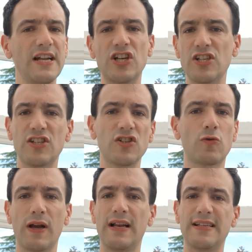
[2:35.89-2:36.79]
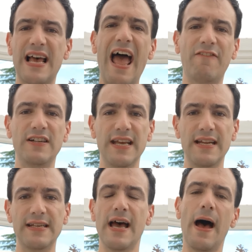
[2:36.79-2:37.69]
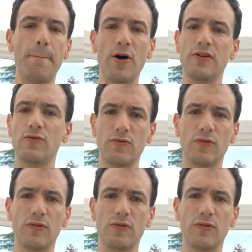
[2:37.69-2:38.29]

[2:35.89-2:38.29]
just as quickly as I ever did. But